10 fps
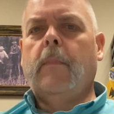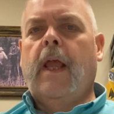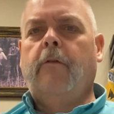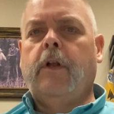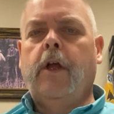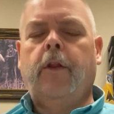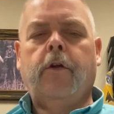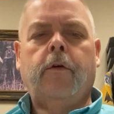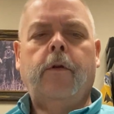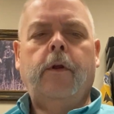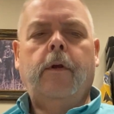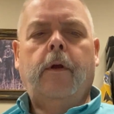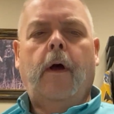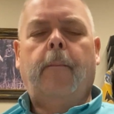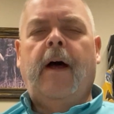have another
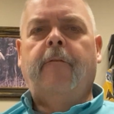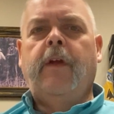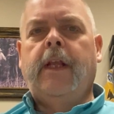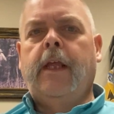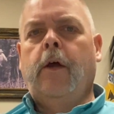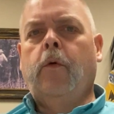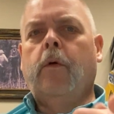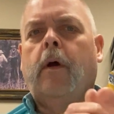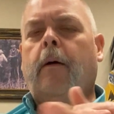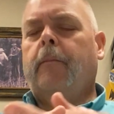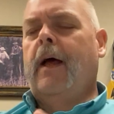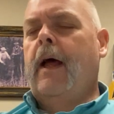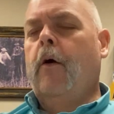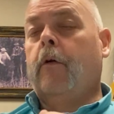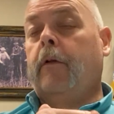about video,
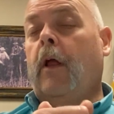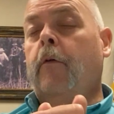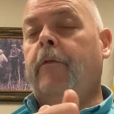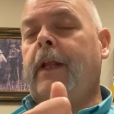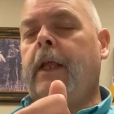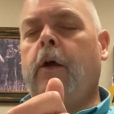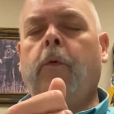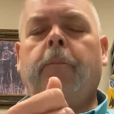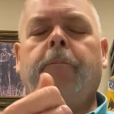hour long video.